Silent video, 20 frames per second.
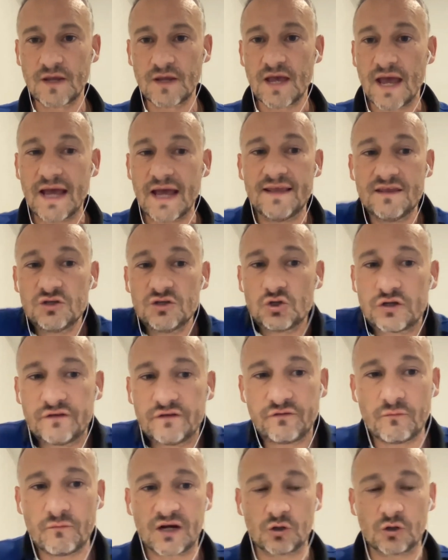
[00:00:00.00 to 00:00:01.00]
And in the case
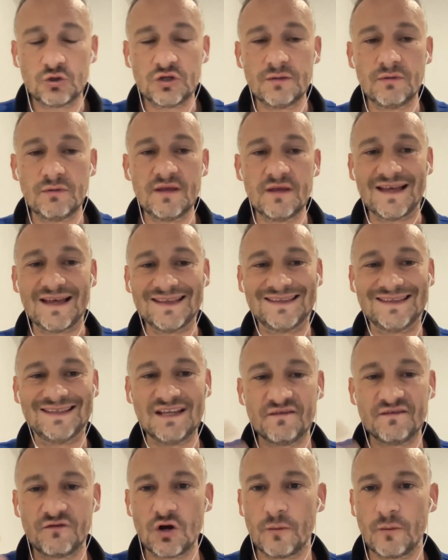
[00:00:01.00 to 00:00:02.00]
of Mercado Libre that
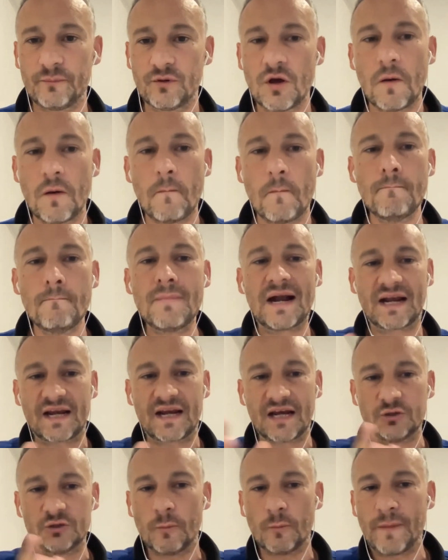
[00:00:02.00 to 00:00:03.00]
developed
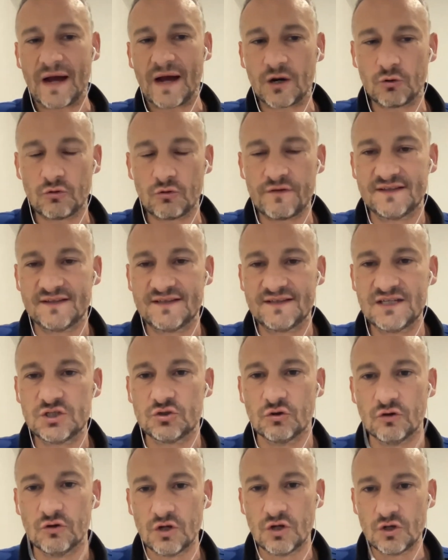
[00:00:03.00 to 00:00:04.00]
Mercado Pago, that is
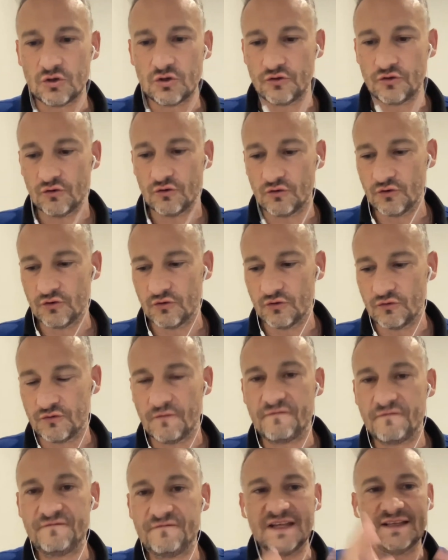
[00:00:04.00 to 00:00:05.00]
the
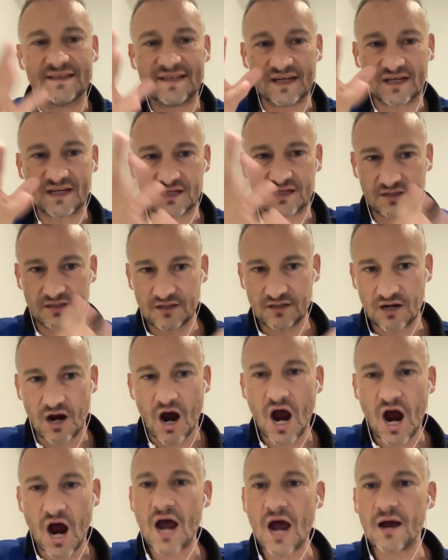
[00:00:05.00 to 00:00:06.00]
fintech
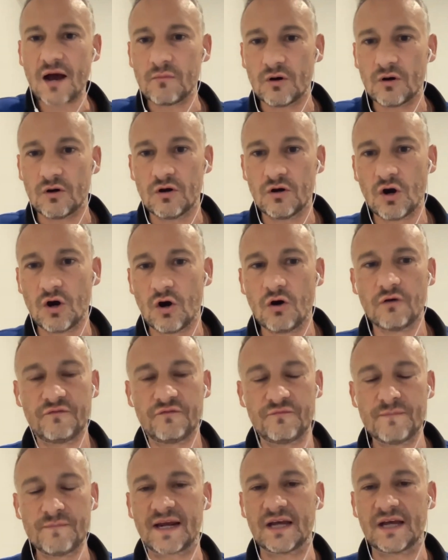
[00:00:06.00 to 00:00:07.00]
arm of
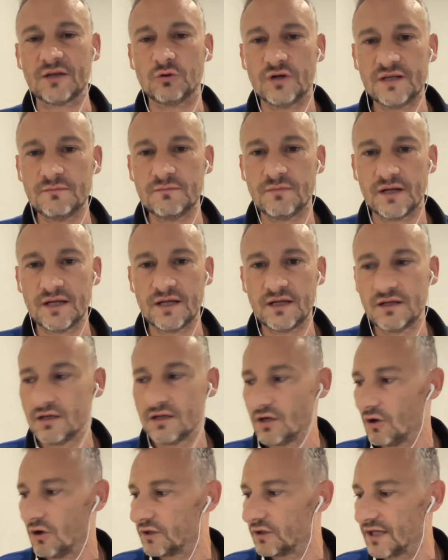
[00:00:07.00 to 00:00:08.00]
Mercado Libre,
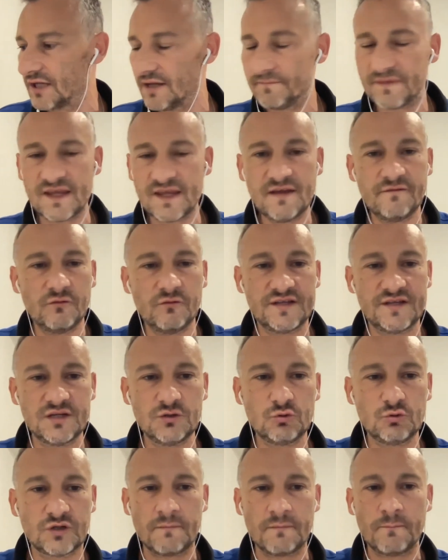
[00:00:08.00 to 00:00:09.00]
okay, everything
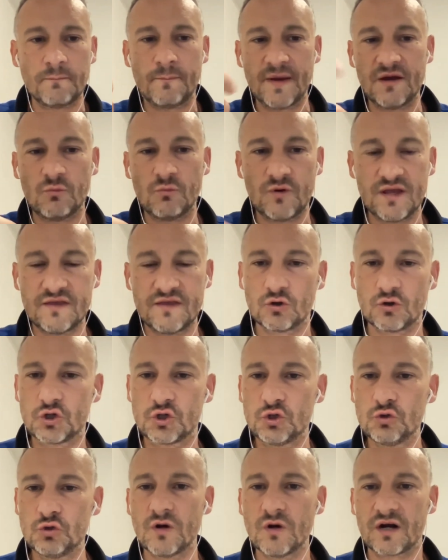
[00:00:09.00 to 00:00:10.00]
you can pay with the
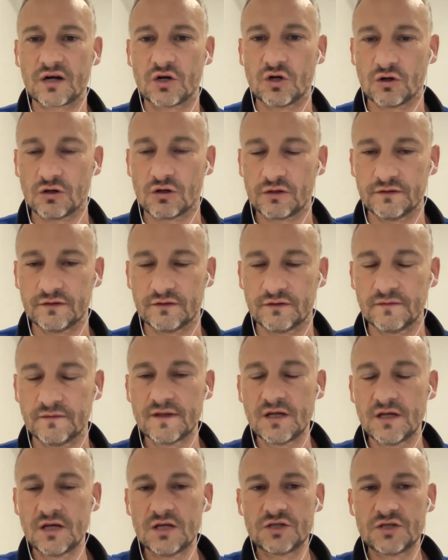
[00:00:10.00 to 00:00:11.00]
QR code.
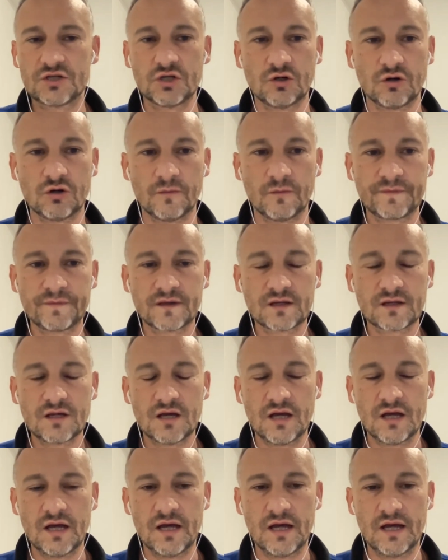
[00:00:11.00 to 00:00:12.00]
So,
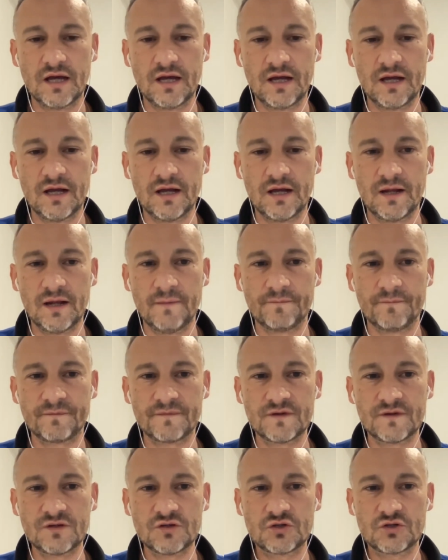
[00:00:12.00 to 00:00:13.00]

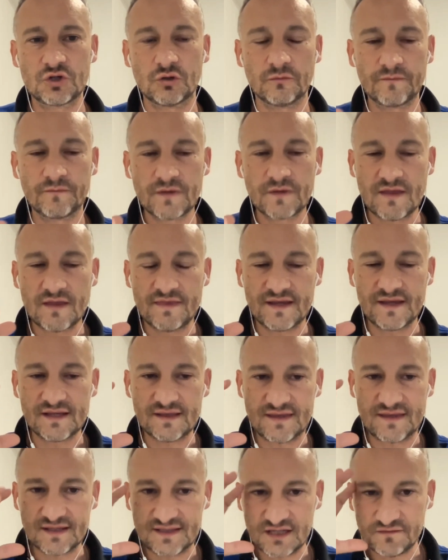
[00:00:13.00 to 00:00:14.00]
so
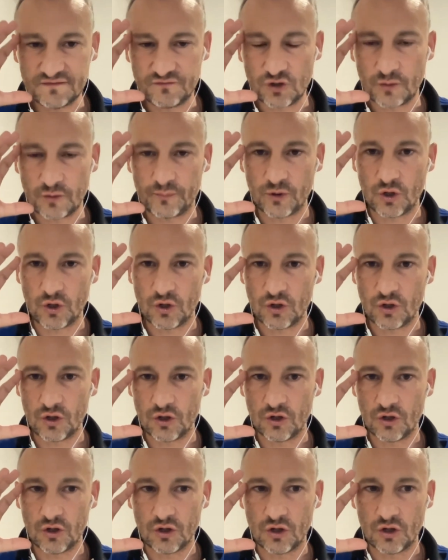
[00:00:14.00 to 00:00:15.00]
they develop
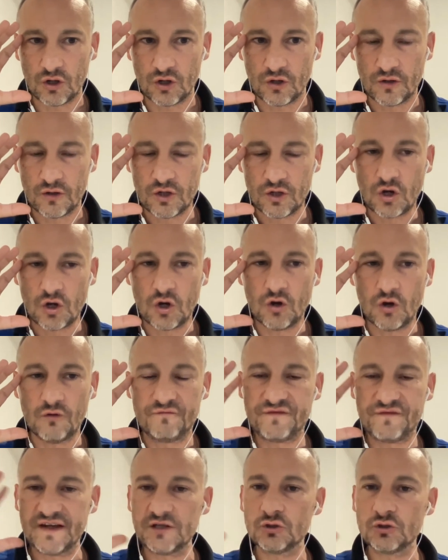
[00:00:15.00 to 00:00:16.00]
a
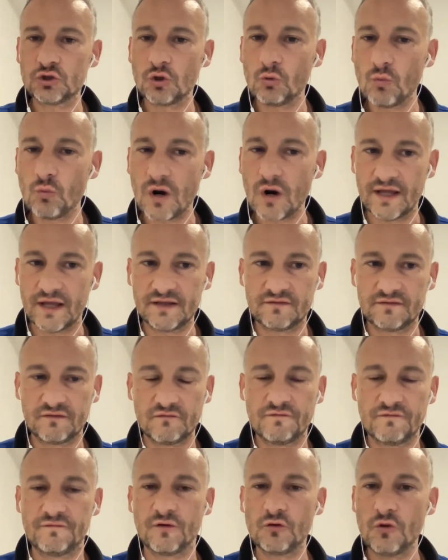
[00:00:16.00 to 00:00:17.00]
financial wallet
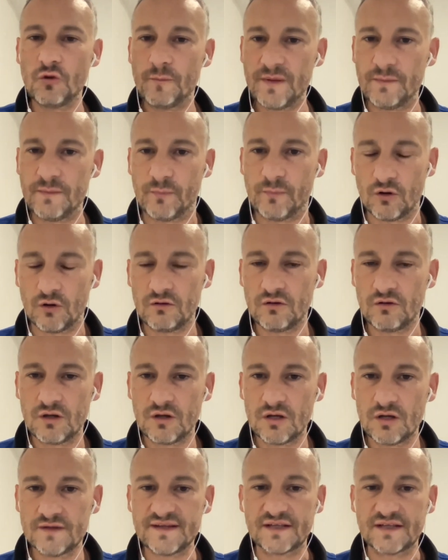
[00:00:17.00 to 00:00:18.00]
for the people
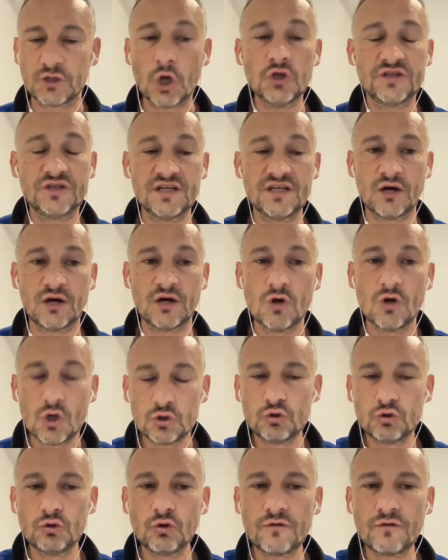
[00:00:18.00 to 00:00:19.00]
that until now,
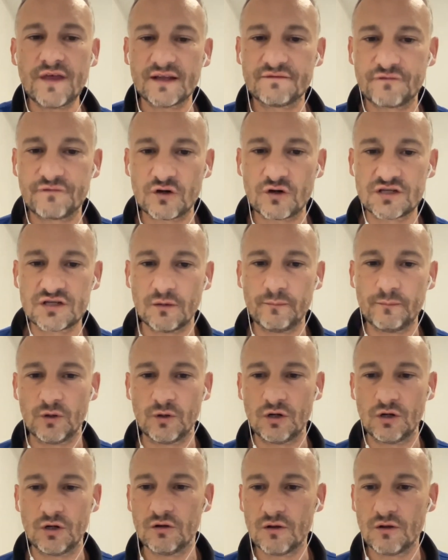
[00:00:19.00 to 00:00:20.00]
you know that, for
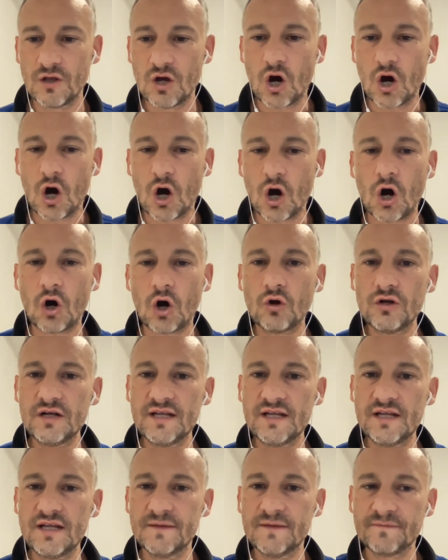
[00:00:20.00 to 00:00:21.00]
example,
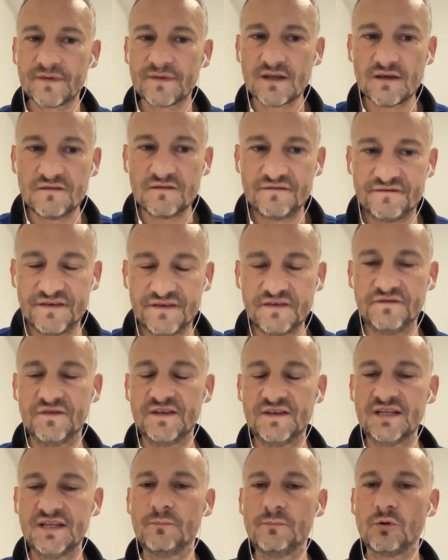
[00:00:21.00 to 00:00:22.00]
only
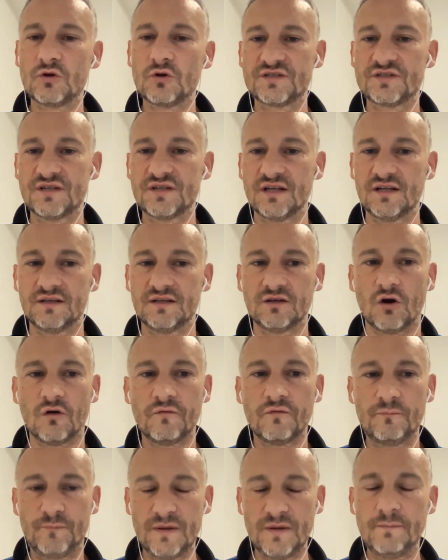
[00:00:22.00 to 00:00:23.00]
50%
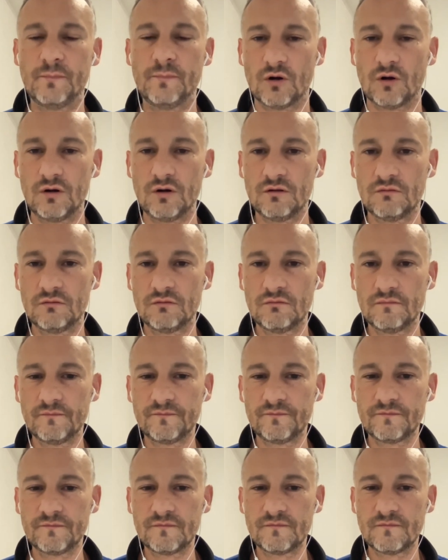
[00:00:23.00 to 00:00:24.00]
of people
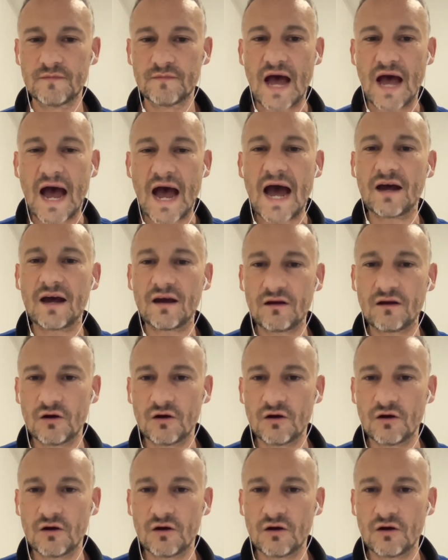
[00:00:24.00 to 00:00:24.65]
are